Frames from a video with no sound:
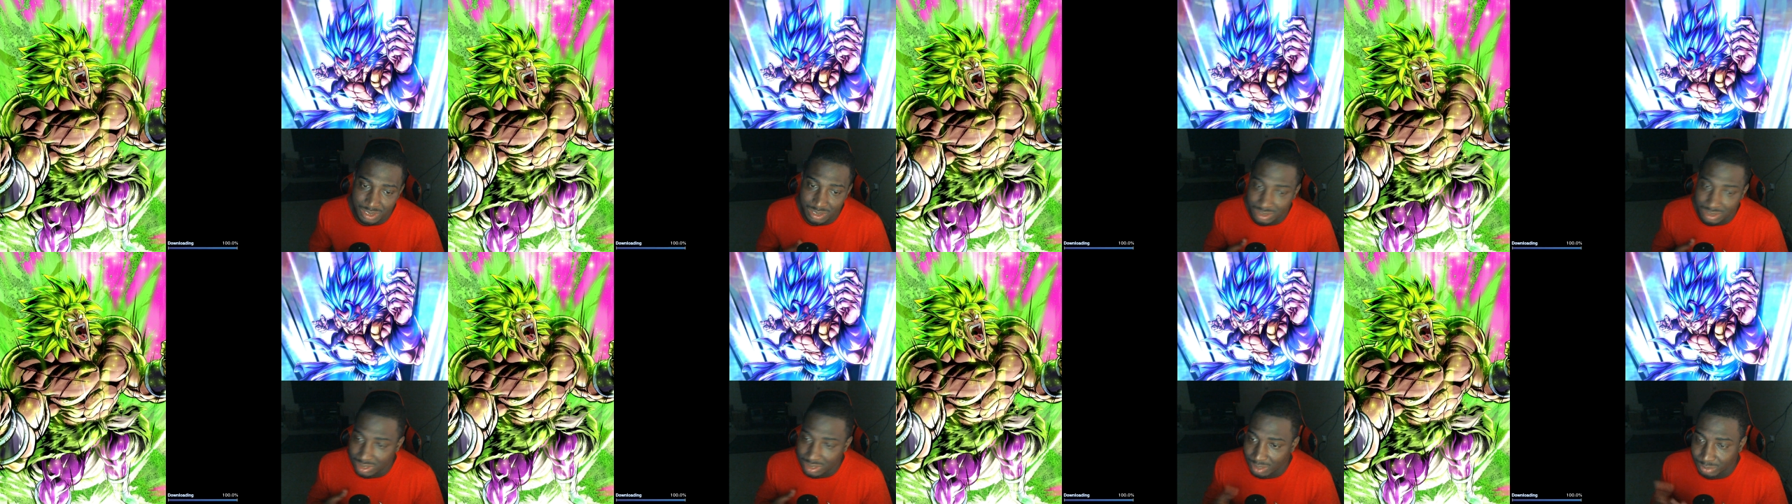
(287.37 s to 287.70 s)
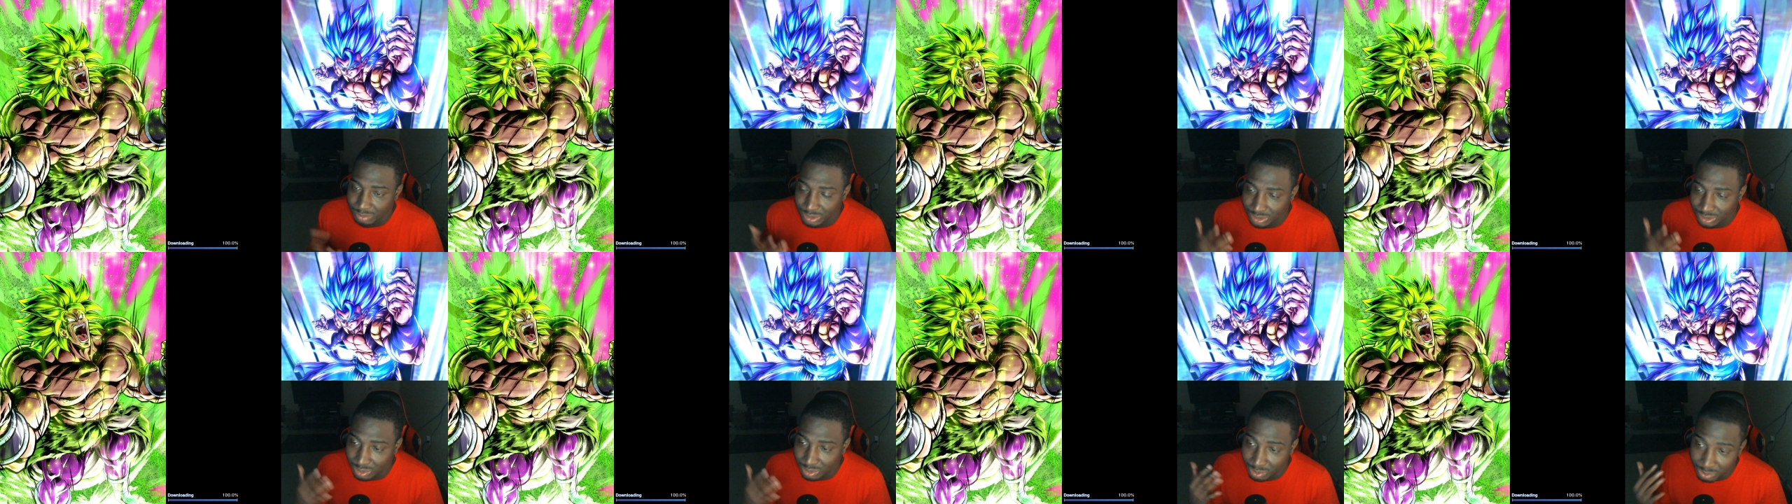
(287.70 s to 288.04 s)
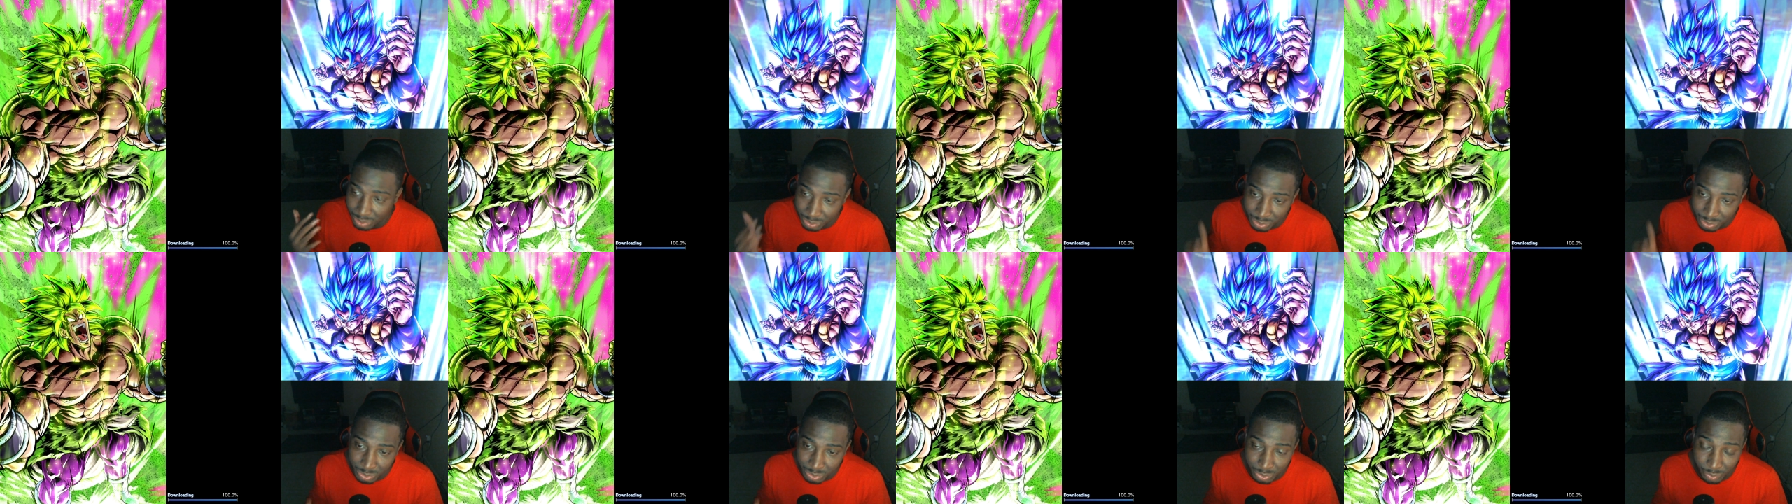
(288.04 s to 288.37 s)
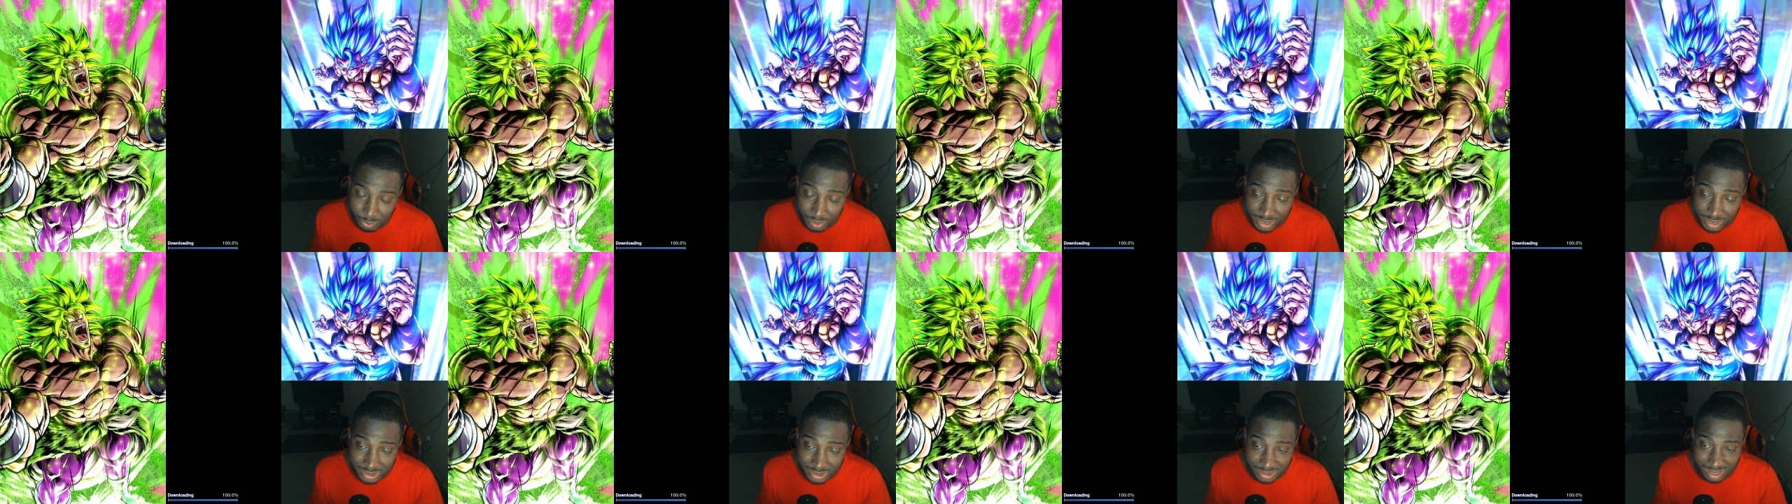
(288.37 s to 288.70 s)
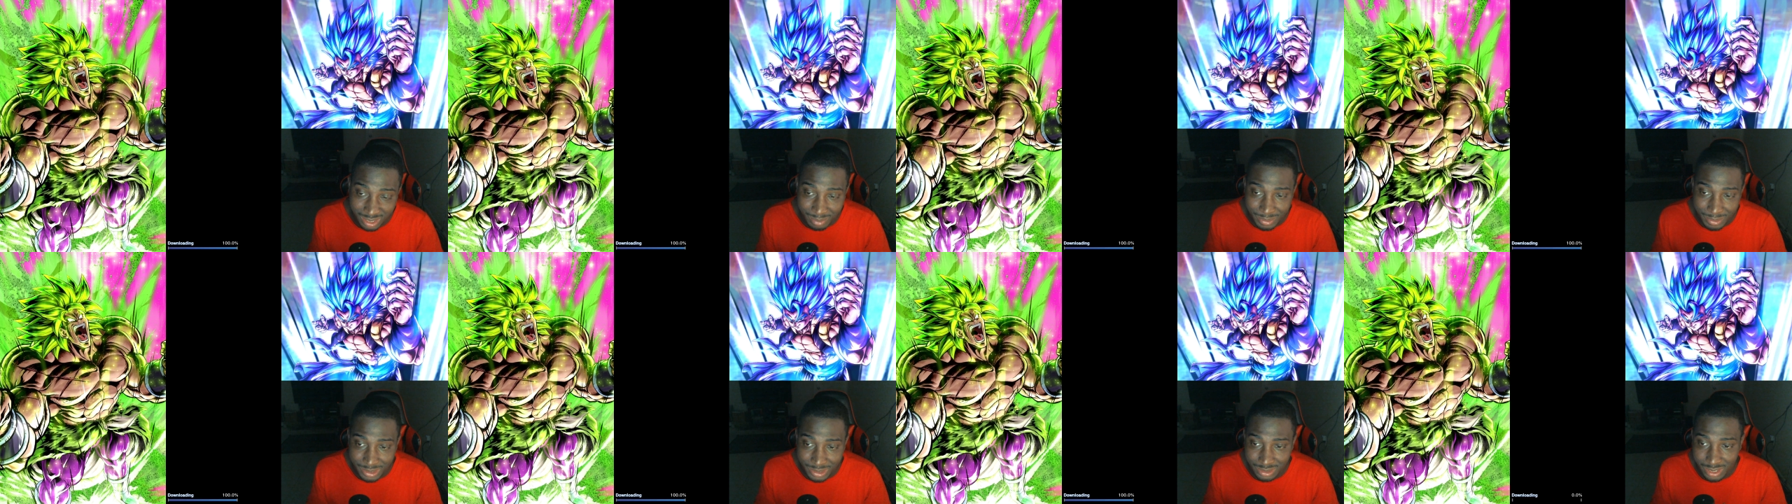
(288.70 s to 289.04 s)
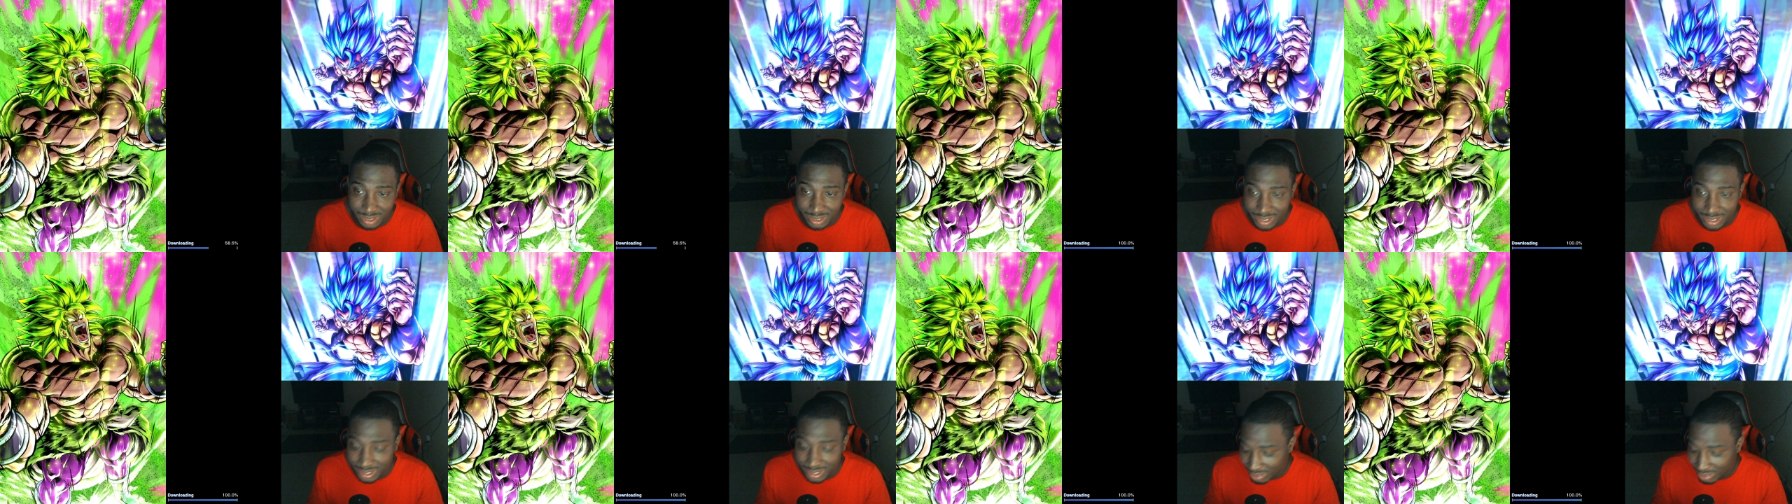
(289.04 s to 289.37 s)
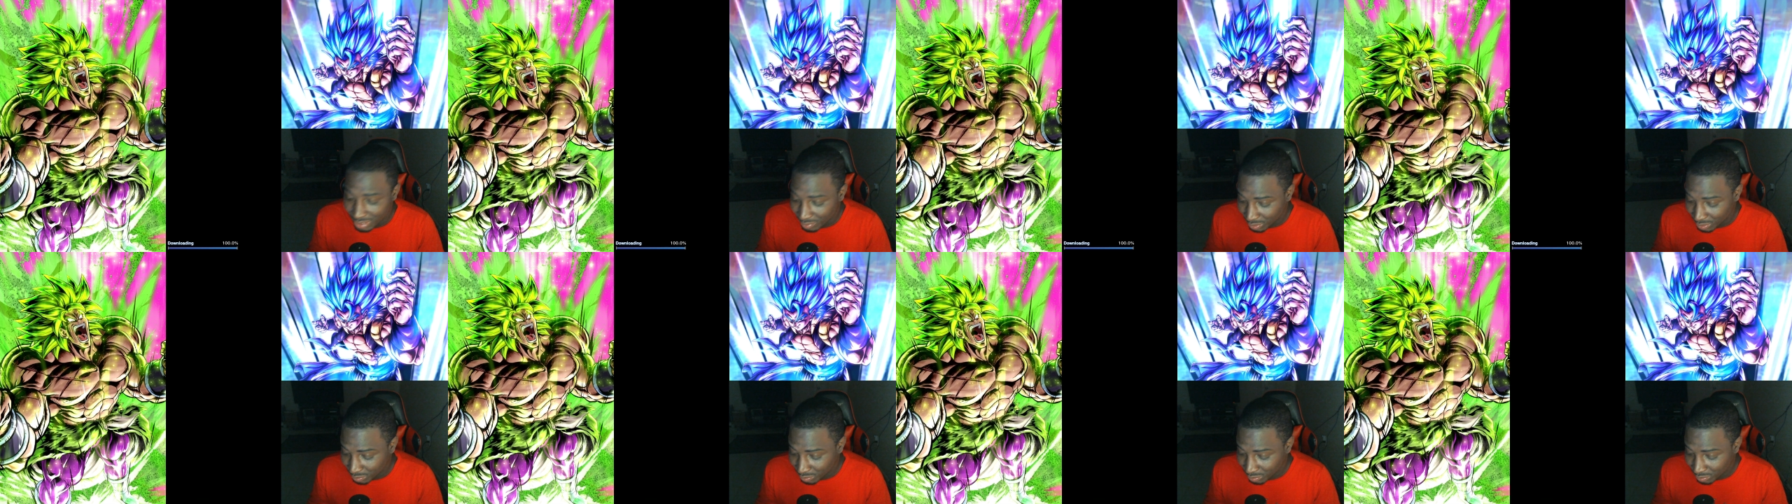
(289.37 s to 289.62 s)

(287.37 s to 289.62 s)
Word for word: So I'm just gonna do the three summons that they give us